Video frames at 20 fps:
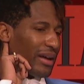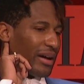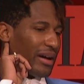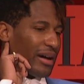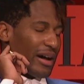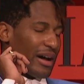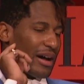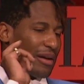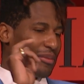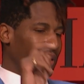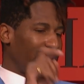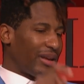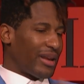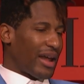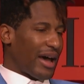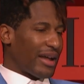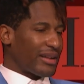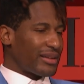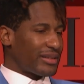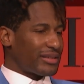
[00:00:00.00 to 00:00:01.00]
and
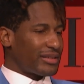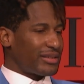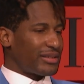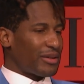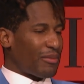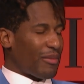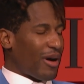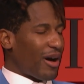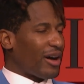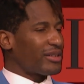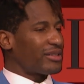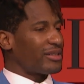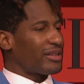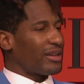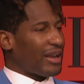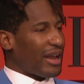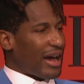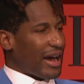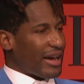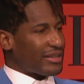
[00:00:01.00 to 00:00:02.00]
not to
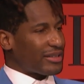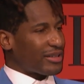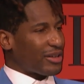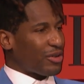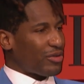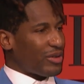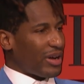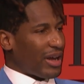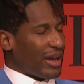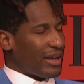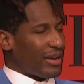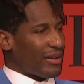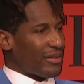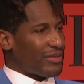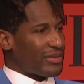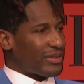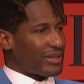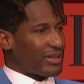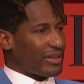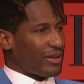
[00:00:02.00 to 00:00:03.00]
marginalize
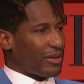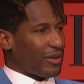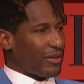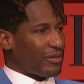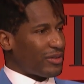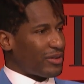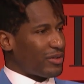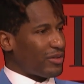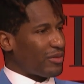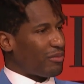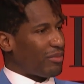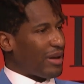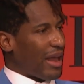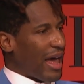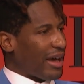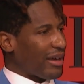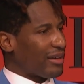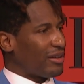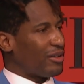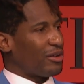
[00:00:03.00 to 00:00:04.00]
creatives. You know, if you're
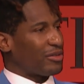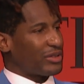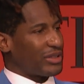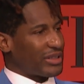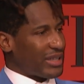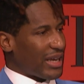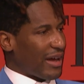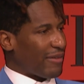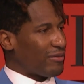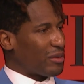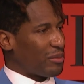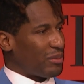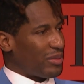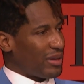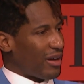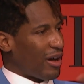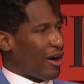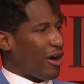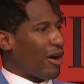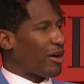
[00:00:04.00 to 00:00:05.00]
Black, you don't just have to
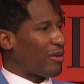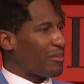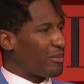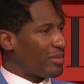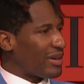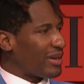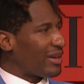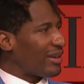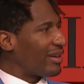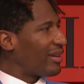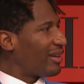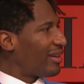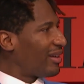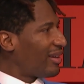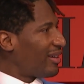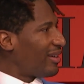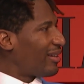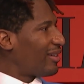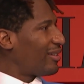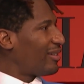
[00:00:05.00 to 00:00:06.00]
be R&B
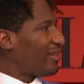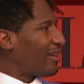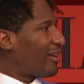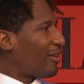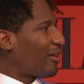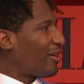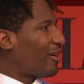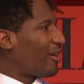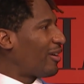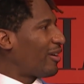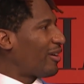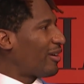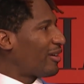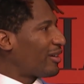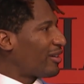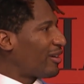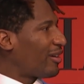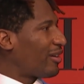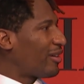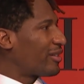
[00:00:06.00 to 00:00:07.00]

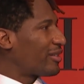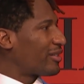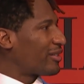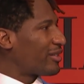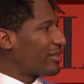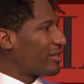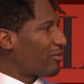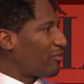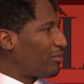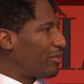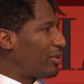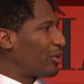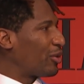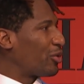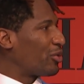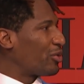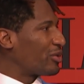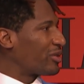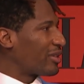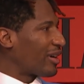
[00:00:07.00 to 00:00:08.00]
or
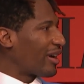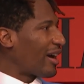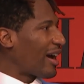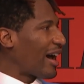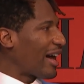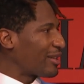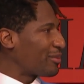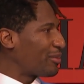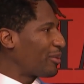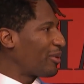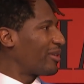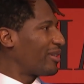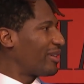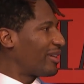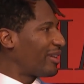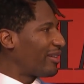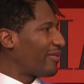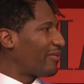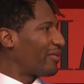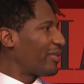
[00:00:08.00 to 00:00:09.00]
blues or gospel.
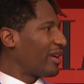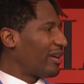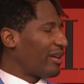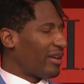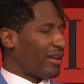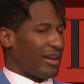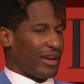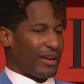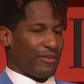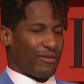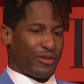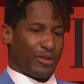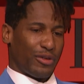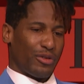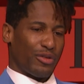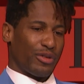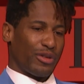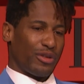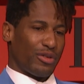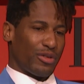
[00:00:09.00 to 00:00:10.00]
If
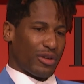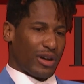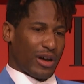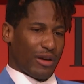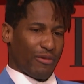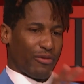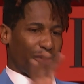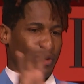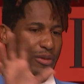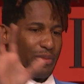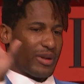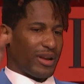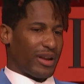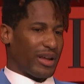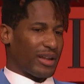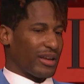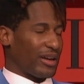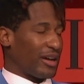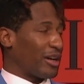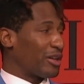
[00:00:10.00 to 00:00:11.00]
you come from
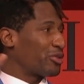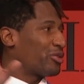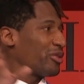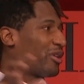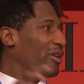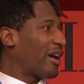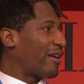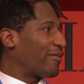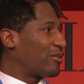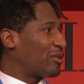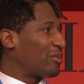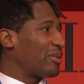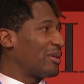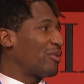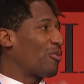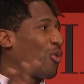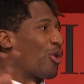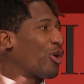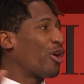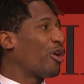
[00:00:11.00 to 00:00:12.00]
another country, you don't have to be
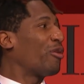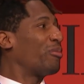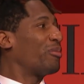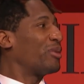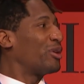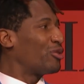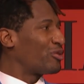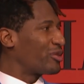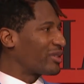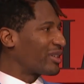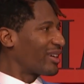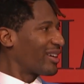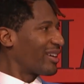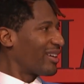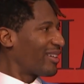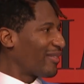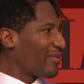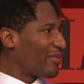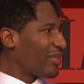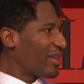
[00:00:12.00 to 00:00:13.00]
world music.
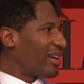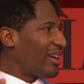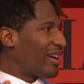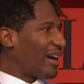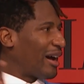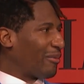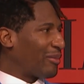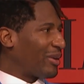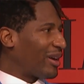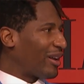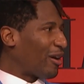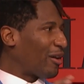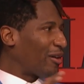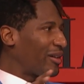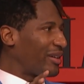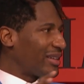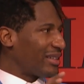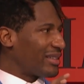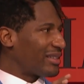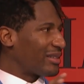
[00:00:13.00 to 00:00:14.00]
I mean, all
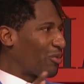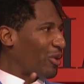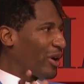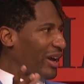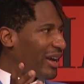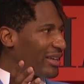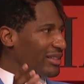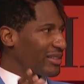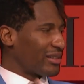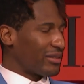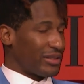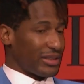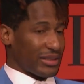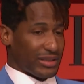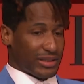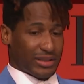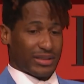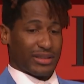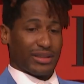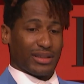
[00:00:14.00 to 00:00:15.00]
of these ways of
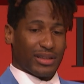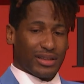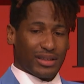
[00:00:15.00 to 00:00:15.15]
just,